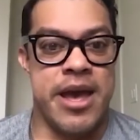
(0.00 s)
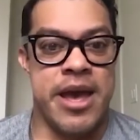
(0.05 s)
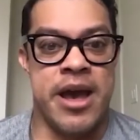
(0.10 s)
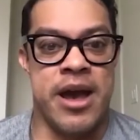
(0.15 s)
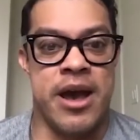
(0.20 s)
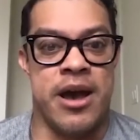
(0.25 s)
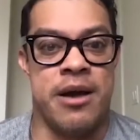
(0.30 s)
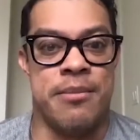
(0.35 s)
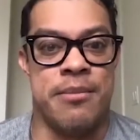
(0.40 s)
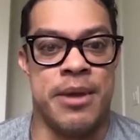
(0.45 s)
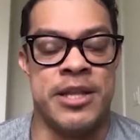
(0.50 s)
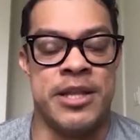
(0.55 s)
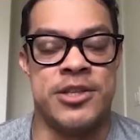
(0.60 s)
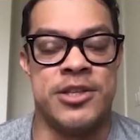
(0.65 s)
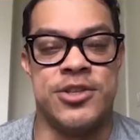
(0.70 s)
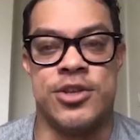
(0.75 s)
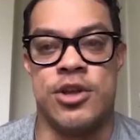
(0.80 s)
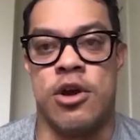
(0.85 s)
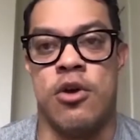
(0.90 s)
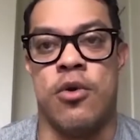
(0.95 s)
Um,
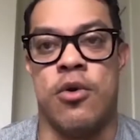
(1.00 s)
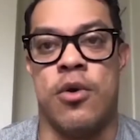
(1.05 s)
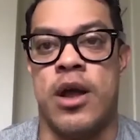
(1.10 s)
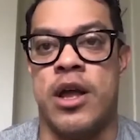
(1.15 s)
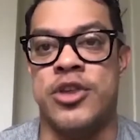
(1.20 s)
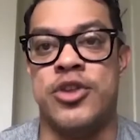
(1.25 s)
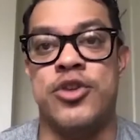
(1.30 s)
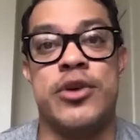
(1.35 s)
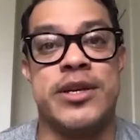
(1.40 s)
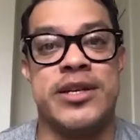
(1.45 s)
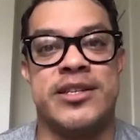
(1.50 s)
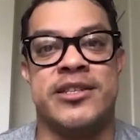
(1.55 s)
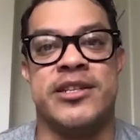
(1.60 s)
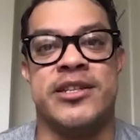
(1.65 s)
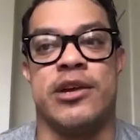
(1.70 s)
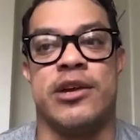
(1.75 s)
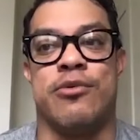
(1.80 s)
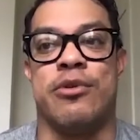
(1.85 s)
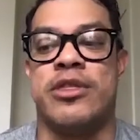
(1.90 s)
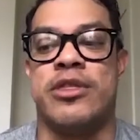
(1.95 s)
and so you could
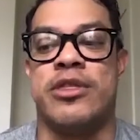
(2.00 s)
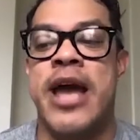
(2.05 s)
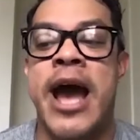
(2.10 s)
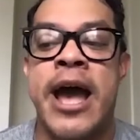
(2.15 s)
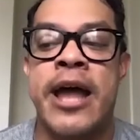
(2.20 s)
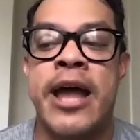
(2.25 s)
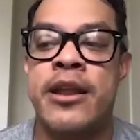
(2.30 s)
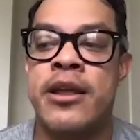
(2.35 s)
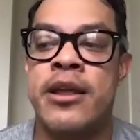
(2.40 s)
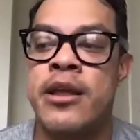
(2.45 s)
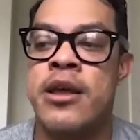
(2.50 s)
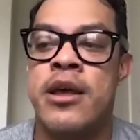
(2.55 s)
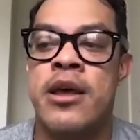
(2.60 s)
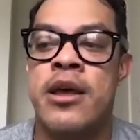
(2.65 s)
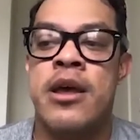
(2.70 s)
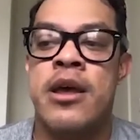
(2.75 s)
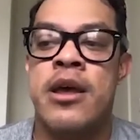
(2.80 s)
stick with that.